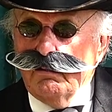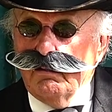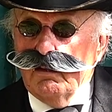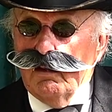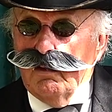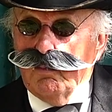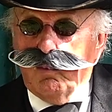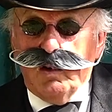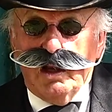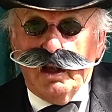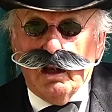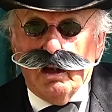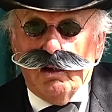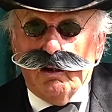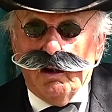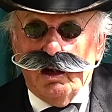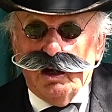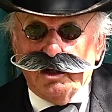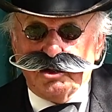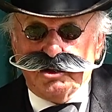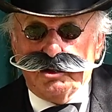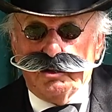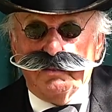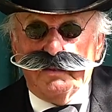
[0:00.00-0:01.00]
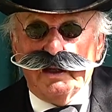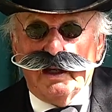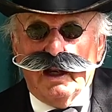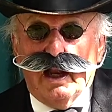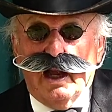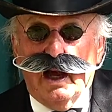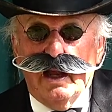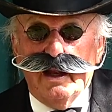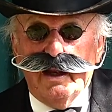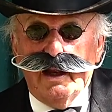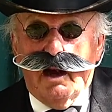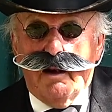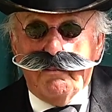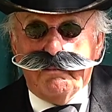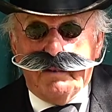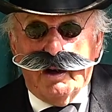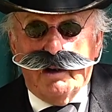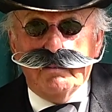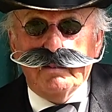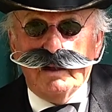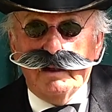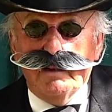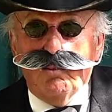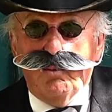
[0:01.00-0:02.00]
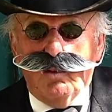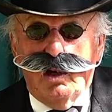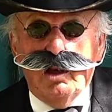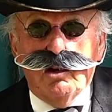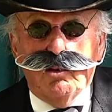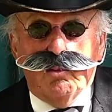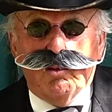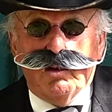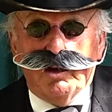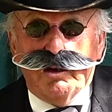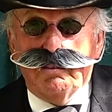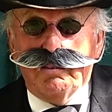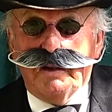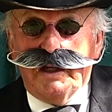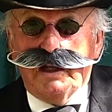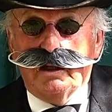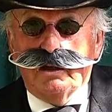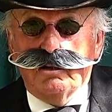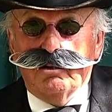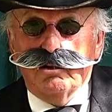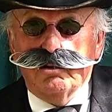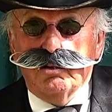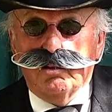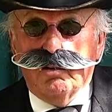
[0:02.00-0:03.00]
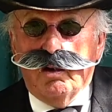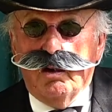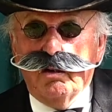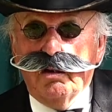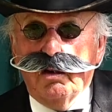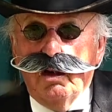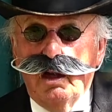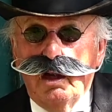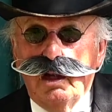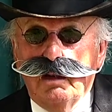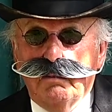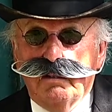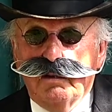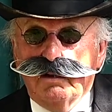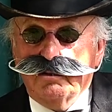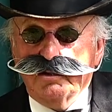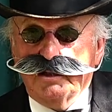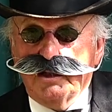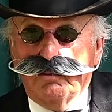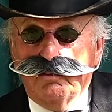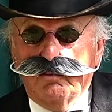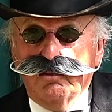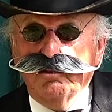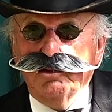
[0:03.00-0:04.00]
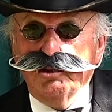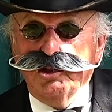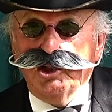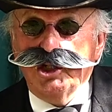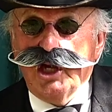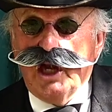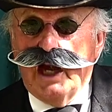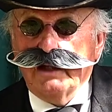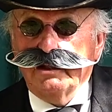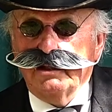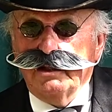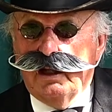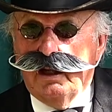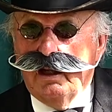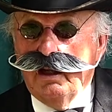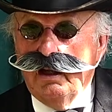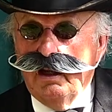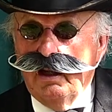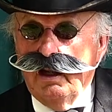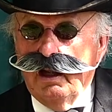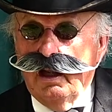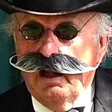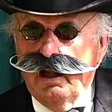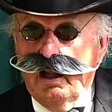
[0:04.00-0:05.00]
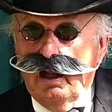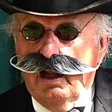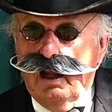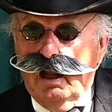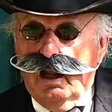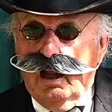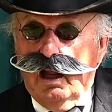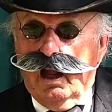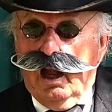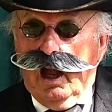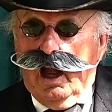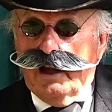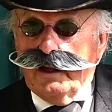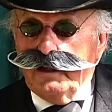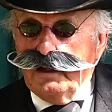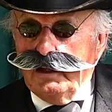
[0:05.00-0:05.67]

willow or something like that. Probably willow would have been a good one because it wouldn't shatter. And